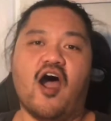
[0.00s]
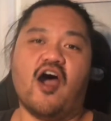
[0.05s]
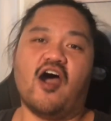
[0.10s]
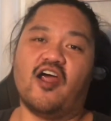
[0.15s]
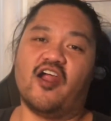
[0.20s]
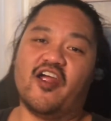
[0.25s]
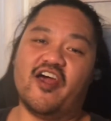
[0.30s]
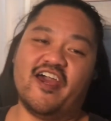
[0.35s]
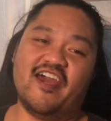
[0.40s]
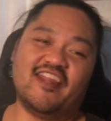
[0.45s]

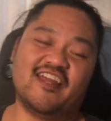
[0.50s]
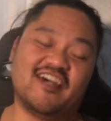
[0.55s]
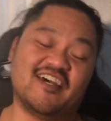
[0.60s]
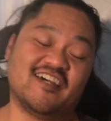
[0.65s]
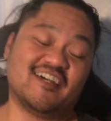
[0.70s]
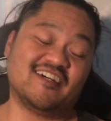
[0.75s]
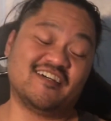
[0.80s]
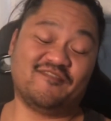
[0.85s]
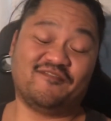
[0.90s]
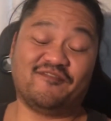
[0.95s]
Alright,
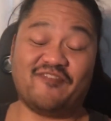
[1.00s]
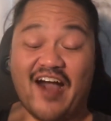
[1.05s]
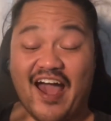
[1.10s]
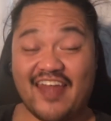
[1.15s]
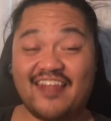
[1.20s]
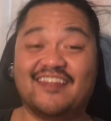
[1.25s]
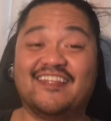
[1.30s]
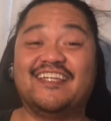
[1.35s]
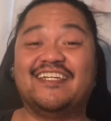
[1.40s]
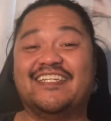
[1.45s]

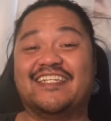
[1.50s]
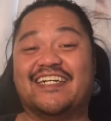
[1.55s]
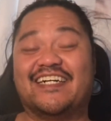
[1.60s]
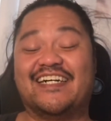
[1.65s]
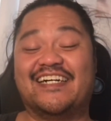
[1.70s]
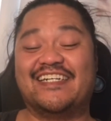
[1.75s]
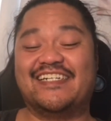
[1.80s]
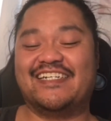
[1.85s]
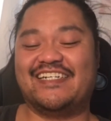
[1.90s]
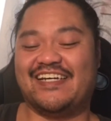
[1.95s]
finally
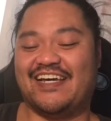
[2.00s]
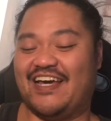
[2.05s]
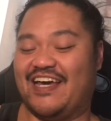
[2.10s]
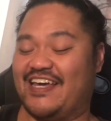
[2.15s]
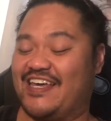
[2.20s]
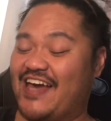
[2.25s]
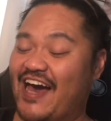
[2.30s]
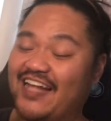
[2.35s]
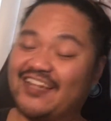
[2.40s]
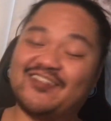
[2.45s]
done.
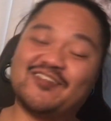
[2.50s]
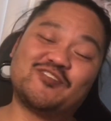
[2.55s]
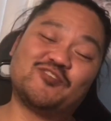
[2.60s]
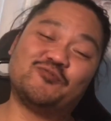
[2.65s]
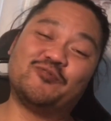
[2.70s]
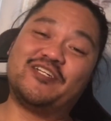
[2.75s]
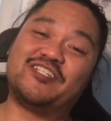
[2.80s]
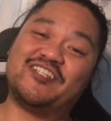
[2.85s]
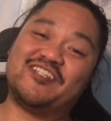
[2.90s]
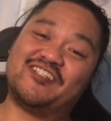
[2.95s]
Got the
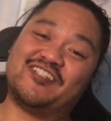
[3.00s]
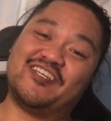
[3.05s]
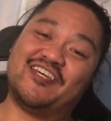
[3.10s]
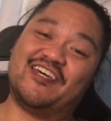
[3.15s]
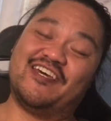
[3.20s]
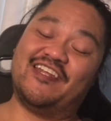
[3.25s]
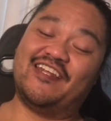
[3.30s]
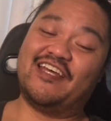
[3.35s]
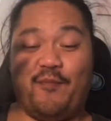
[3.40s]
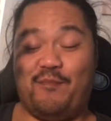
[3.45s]
switches in.